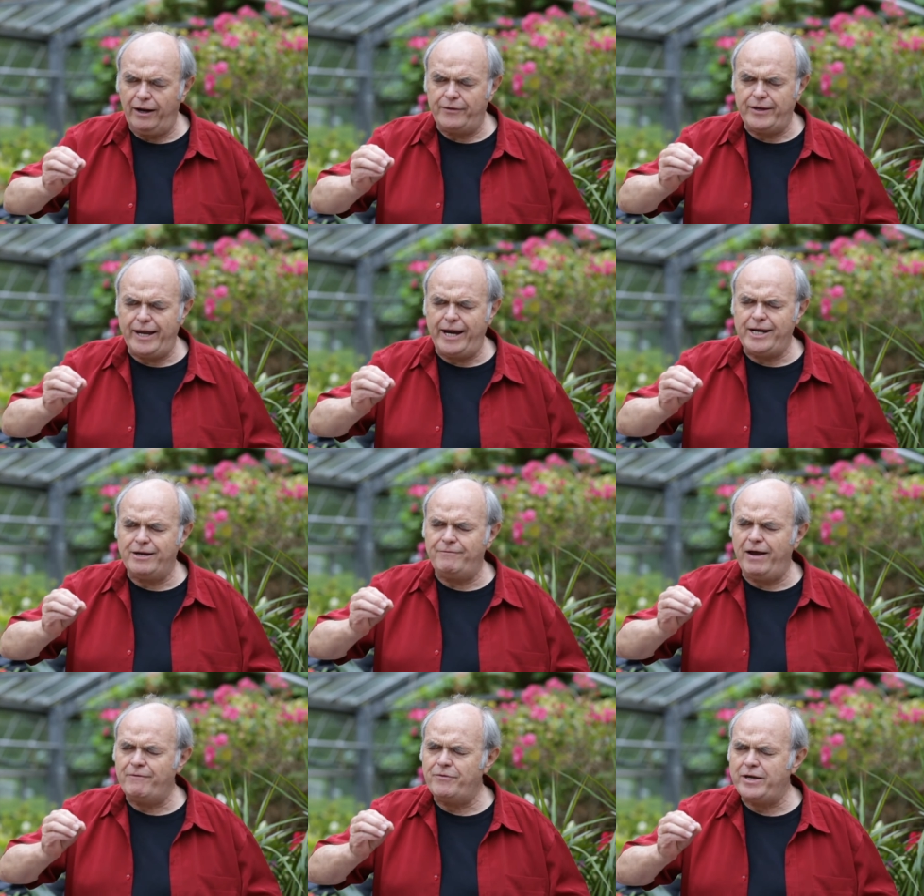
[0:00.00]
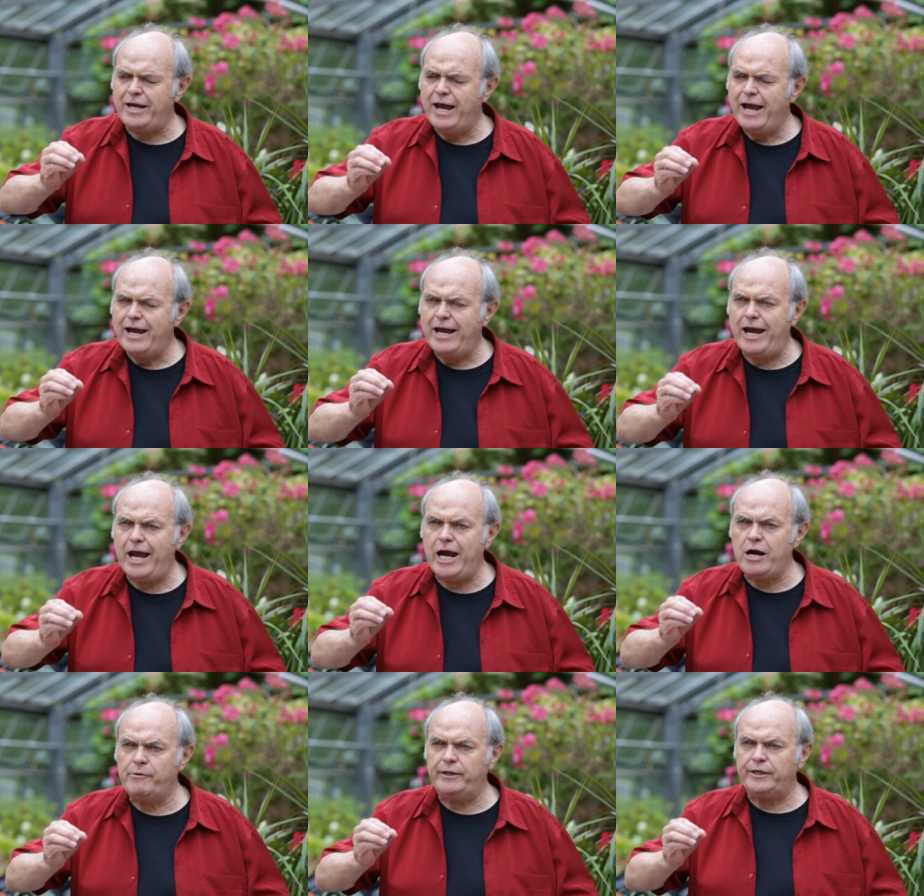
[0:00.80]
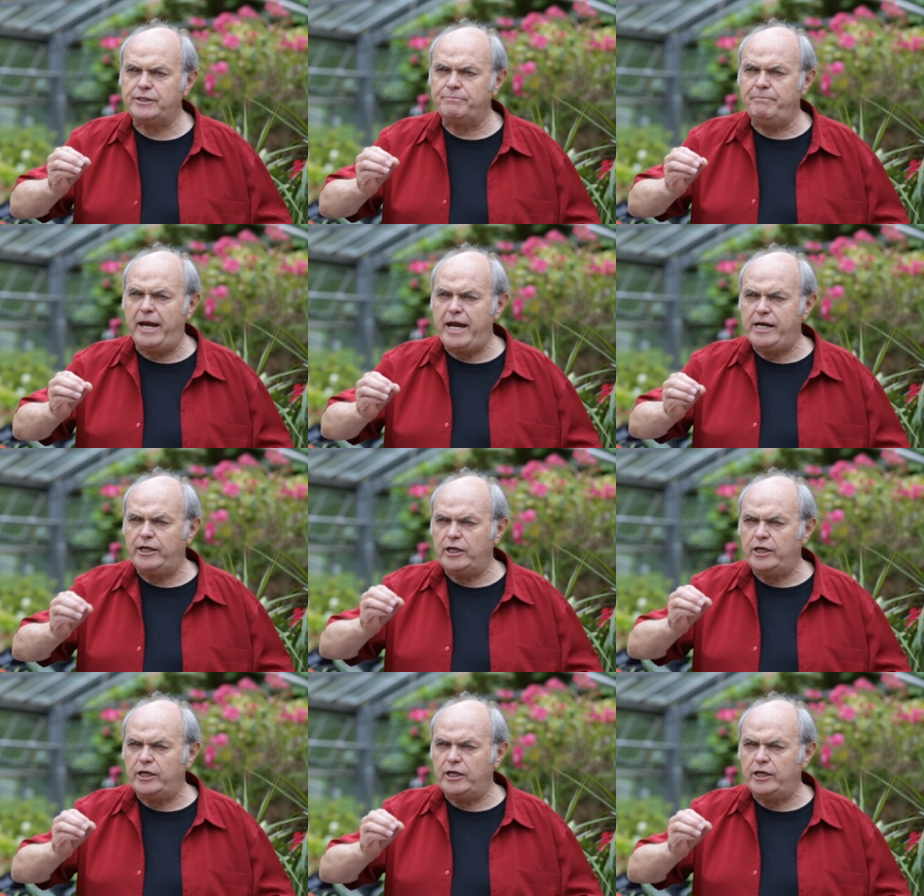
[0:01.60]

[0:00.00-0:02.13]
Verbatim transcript: on the end of every hair in its mane.